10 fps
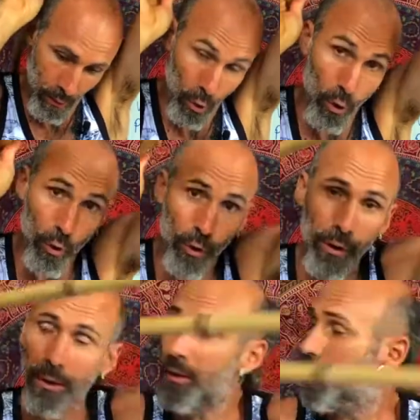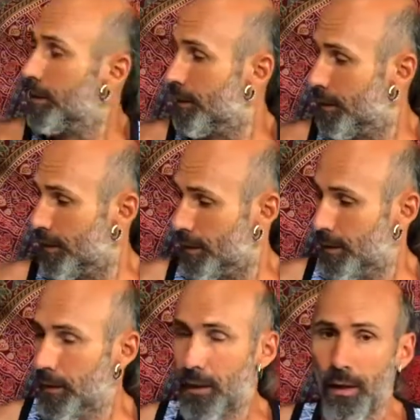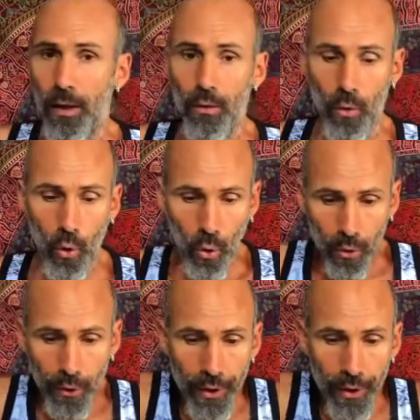cord, and all the